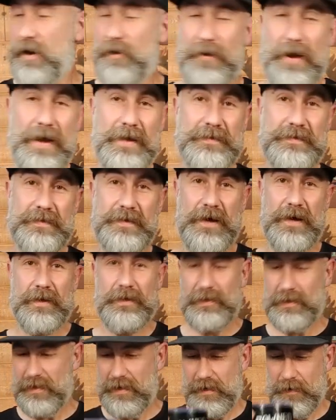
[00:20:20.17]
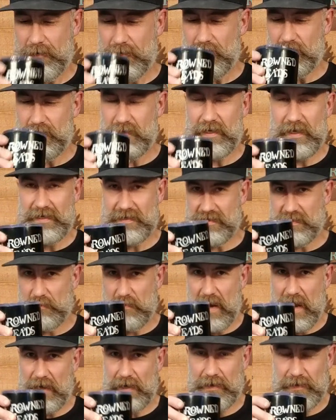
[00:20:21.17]
All right, I'll cleanse
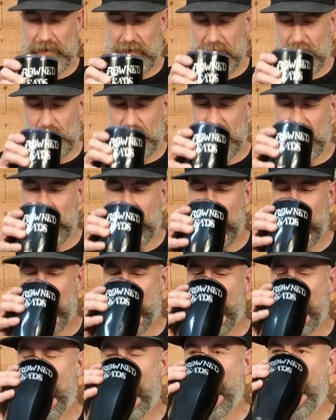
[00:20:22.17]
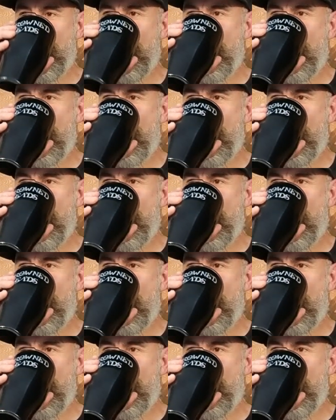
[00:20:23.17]
the palate a little bit here.